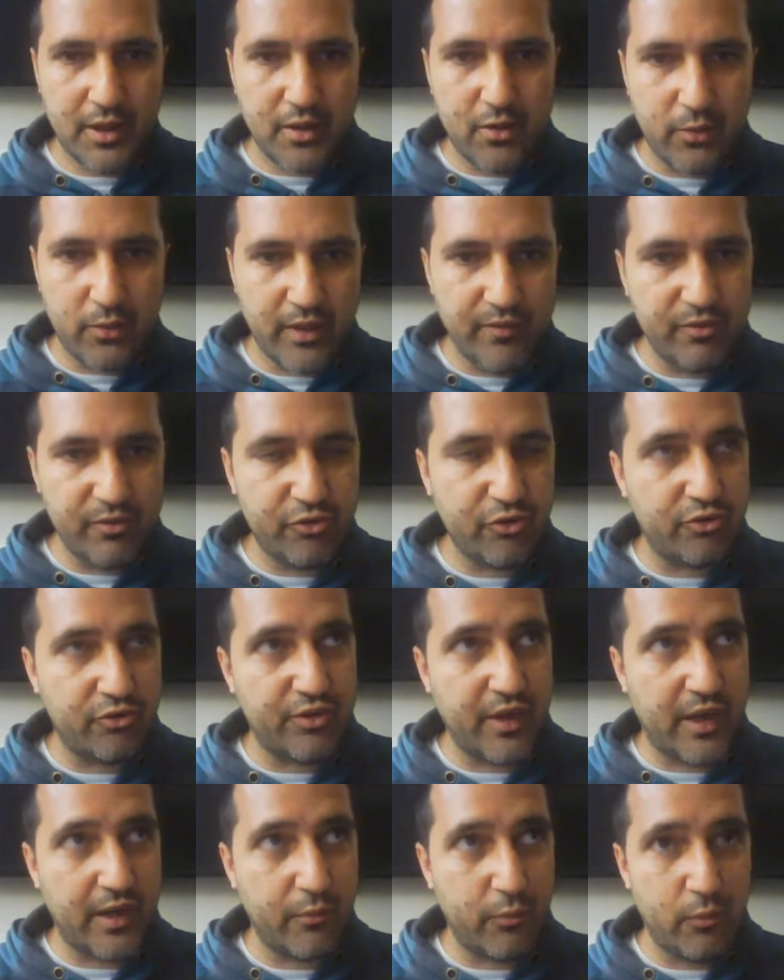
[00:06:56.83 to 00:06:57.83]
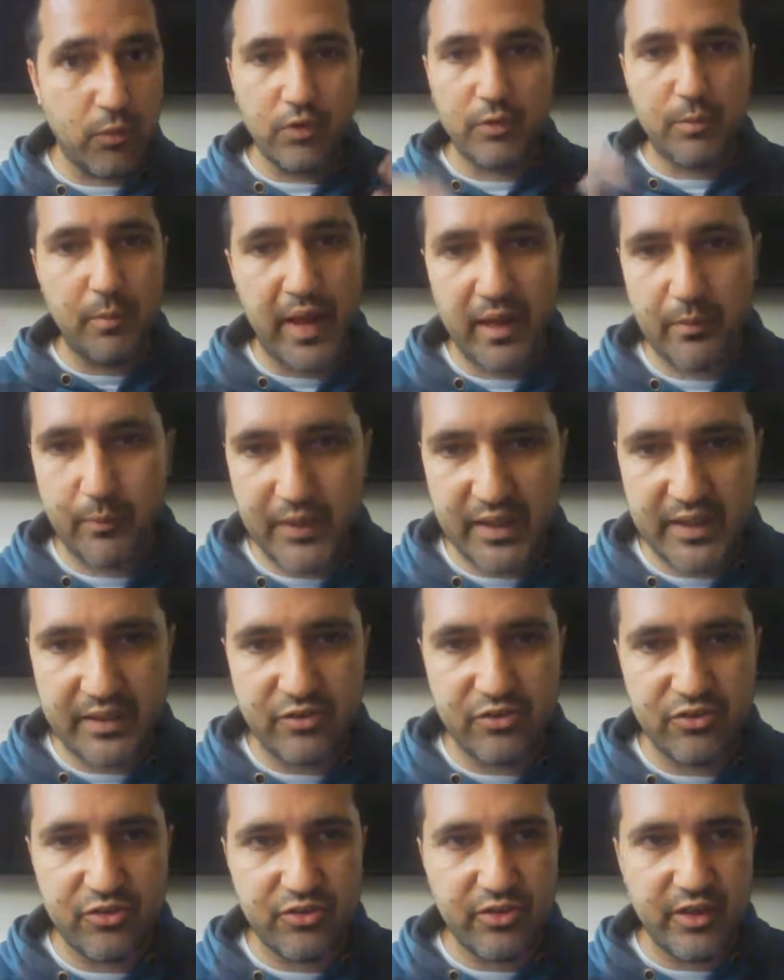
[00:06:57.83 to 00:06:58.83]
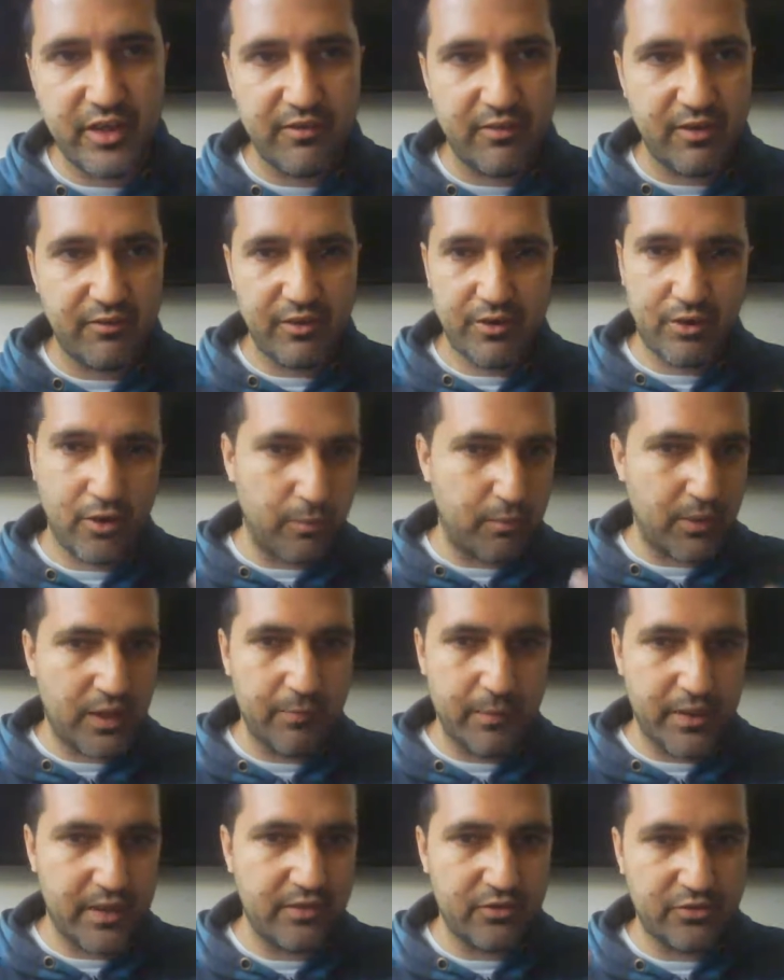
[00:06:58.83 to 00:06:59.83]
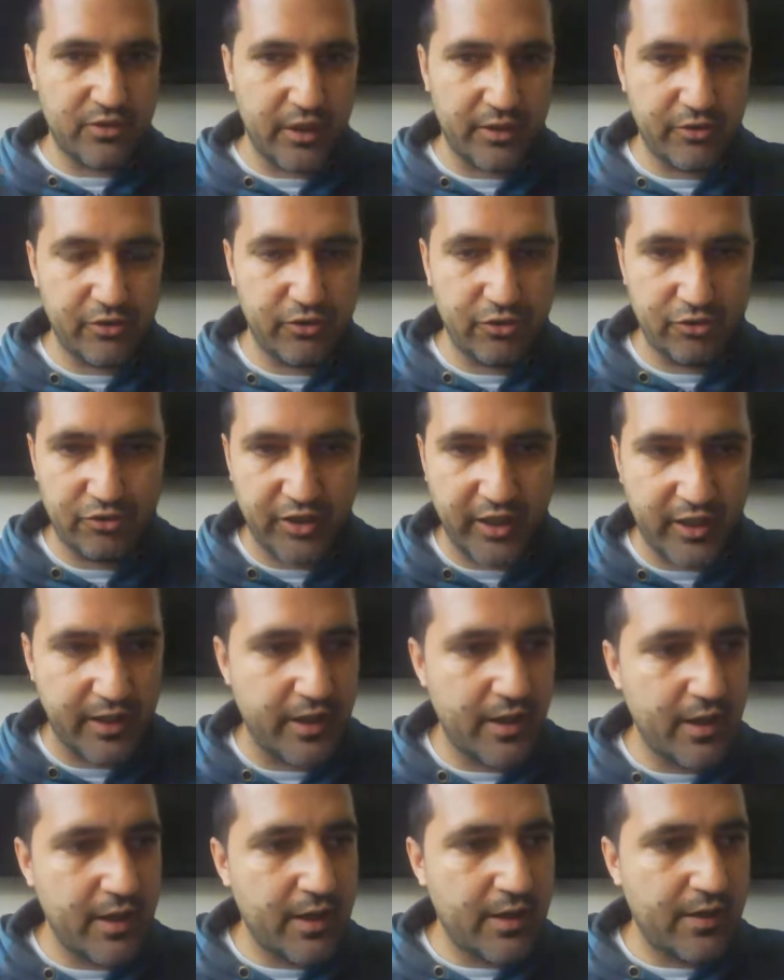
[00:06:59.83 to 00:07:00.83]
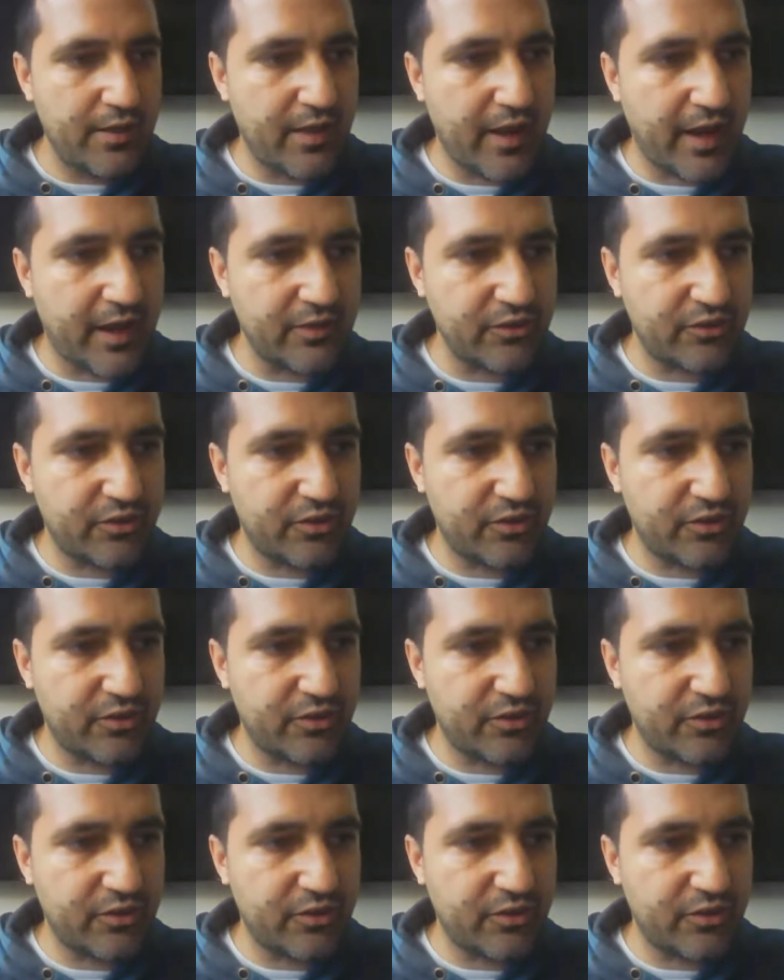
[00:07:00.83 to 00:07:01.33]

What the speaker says: or even just that it would make peace, even if you don't blame either side, you just say that